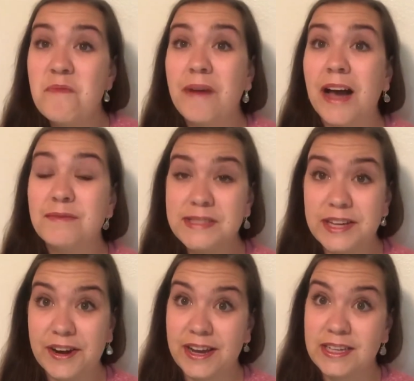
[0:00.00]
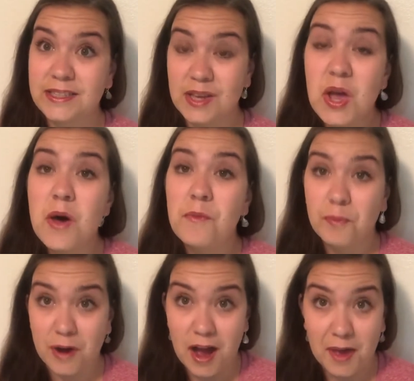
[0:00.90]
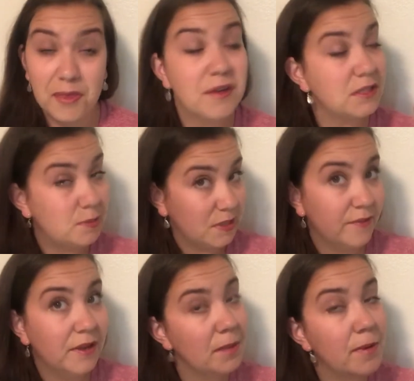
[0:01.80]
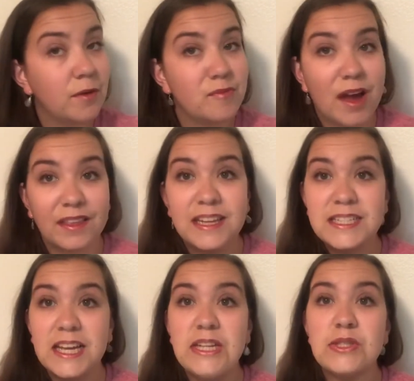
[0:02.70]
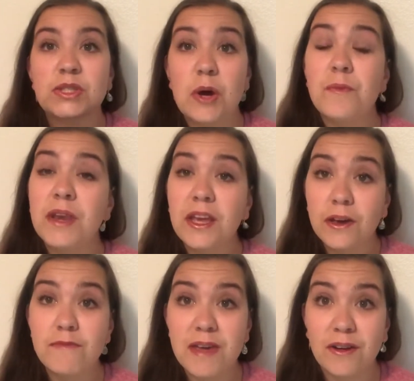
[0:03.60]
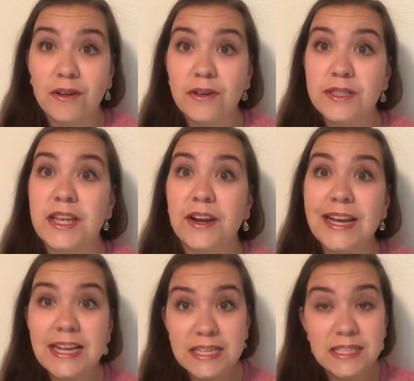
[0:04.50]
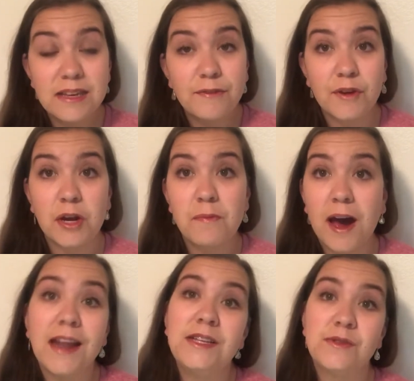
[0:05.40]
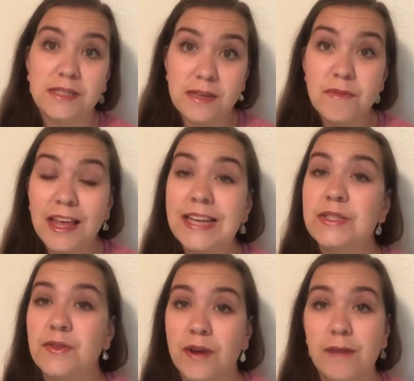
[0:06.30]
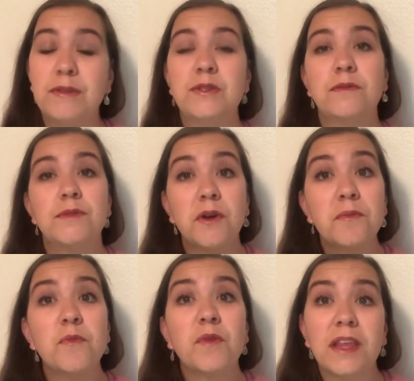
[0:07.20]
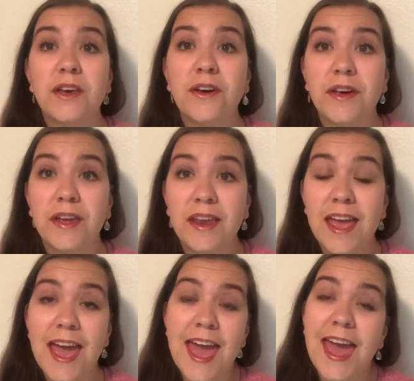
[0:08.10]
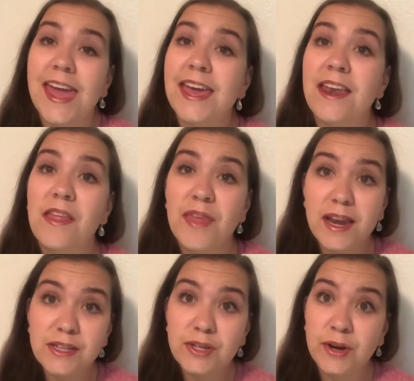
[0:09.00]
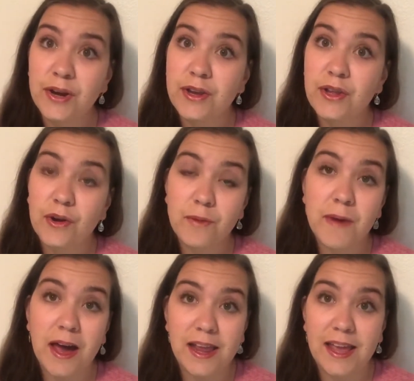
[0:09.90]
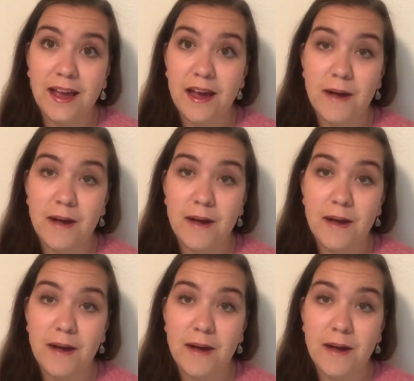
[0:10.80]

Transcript: But I'm serious. Broth, specifically bone broth, contains so many good minerals that are easy for your body to assimilate, so they're able to absorb them really good. And then in turn, your body